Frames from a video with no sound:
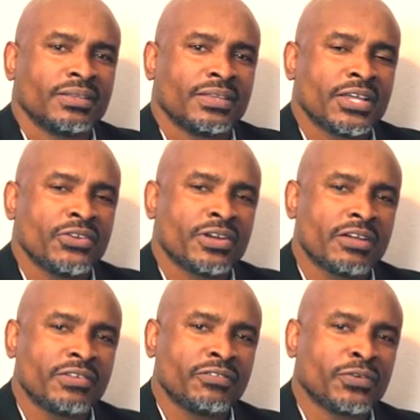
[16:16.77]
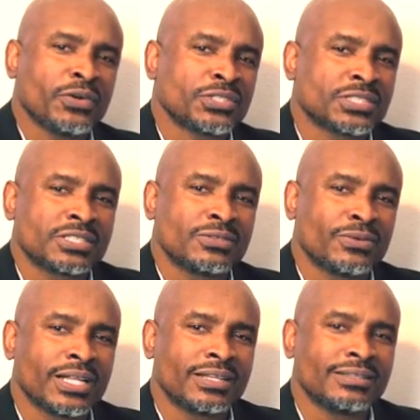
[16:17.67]
There you have it, folks.
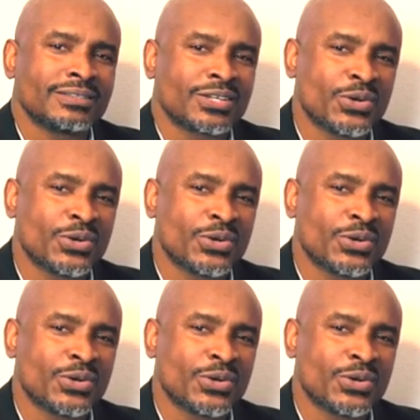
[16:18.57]
Well,